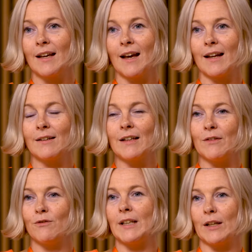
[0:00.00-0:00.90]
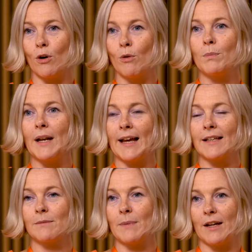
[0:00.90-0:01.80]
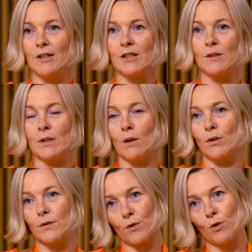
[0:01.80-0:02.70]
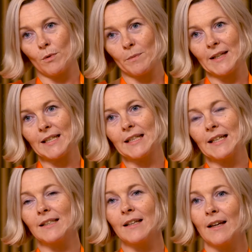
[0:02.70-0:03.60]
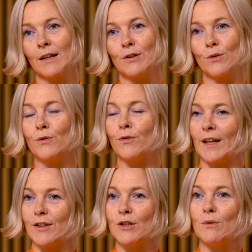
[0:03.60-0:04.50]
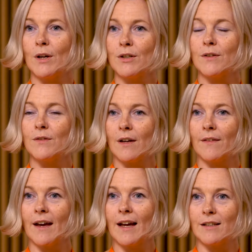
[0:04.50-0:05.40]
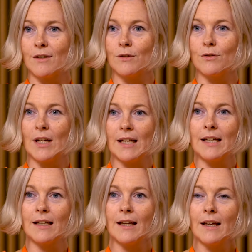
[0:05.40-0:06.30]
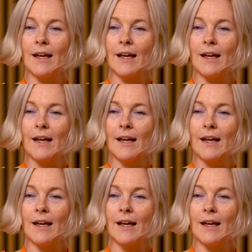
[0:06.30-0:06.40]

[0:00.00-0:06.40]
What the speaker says: and even really complex patients with lots of comorbidities don't faze you once you've done that additional training.